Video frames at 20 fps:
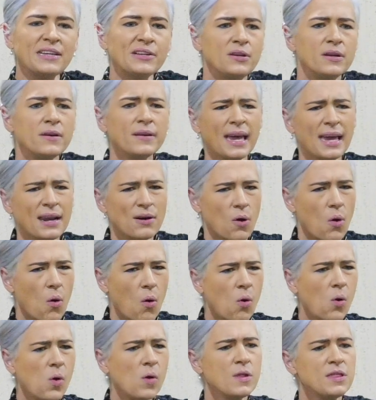when you look at
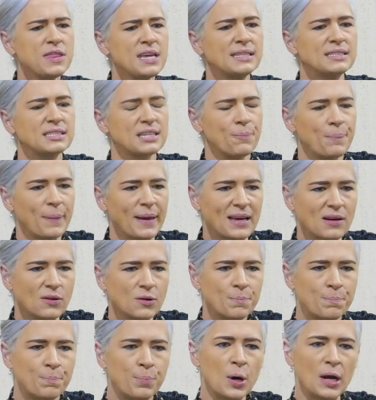all the
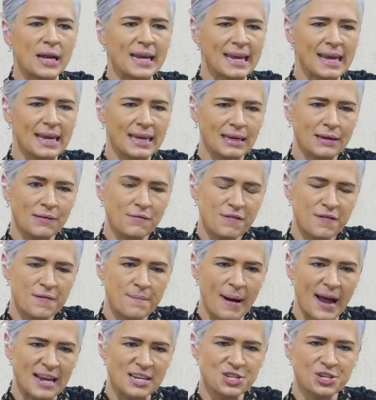typical bullying
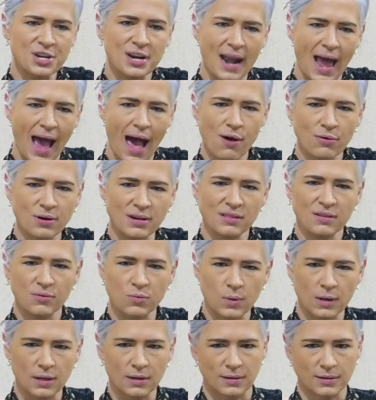information out in
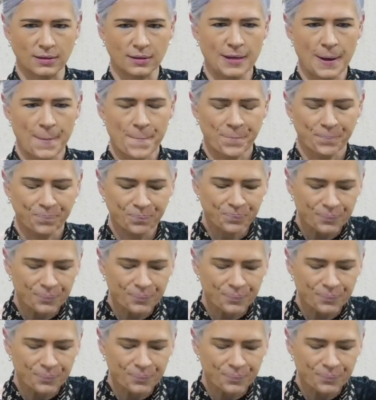the world,